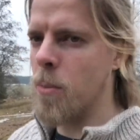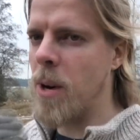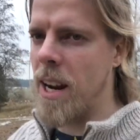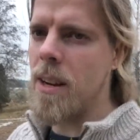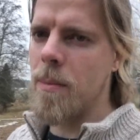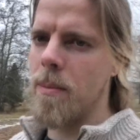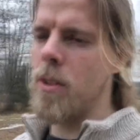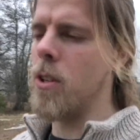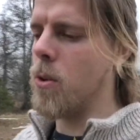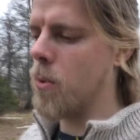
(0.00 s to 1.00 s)
your brain,
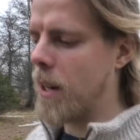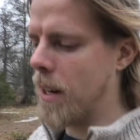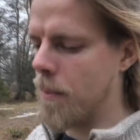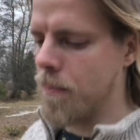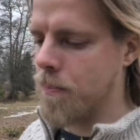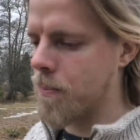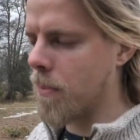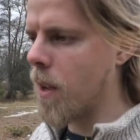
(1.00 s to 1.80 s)
you um,